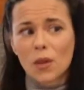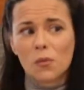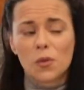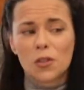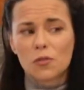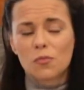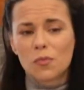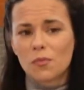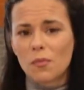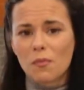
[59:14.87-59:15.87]
which
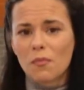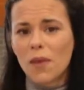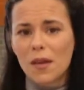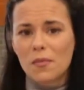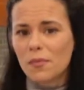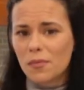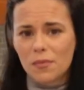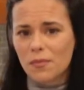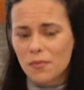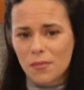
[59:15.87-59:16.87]
my
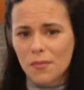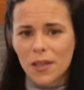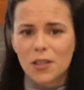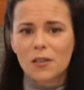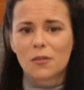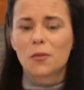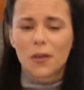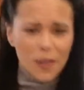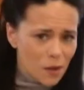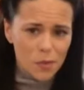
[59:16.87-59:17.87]
general
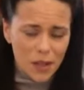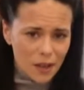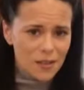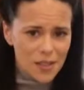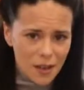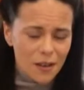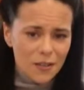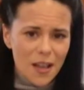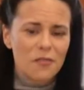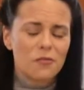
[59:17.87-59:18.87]
workout plan is not going to
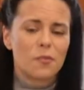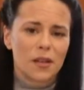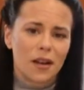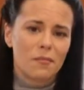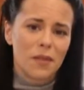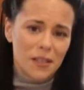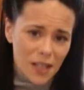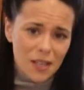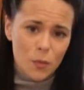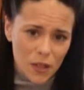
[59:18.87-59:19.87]
love, but my
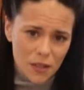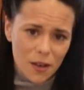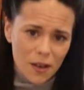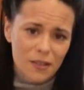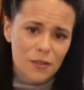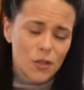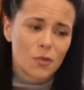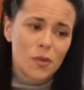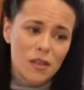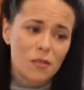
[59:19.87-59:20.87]
taste buds are. So
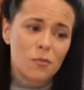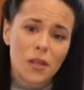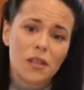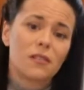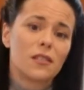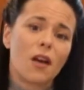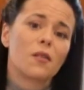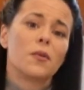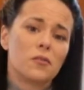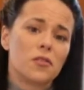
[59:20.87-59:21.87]
we could talk
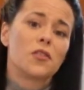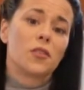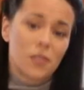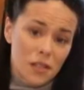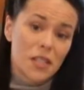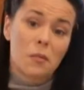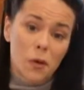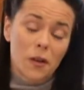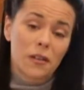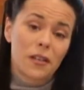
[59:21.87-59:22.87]
about dessert
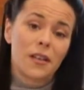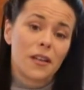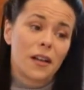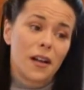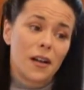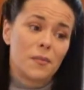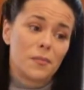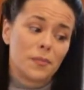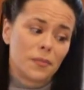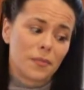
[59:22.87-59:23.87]
December.
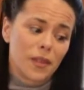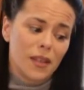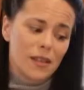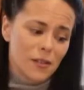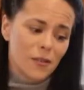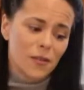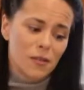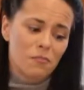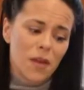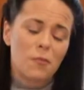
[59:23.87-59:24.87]

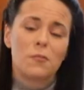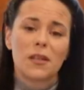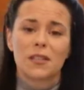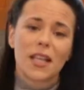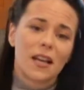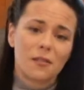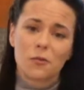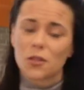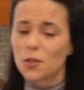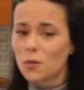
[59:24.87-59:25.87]
Maybe mix that in
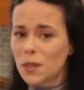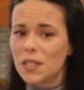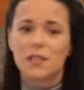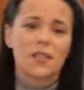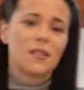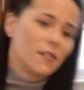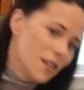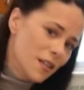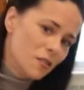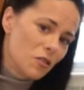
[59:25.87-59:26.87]
with soup season,
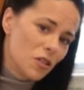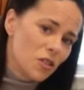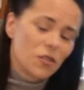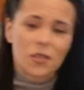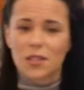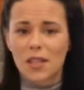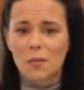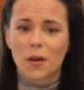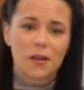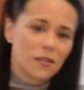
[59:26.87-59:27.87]
dessert
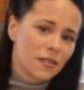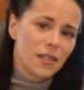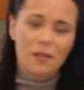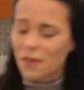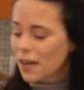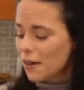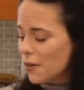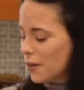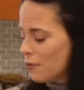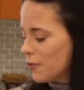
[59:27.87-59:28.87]
December. Keep kind of
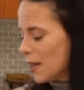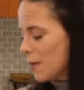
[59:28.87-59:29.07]
going from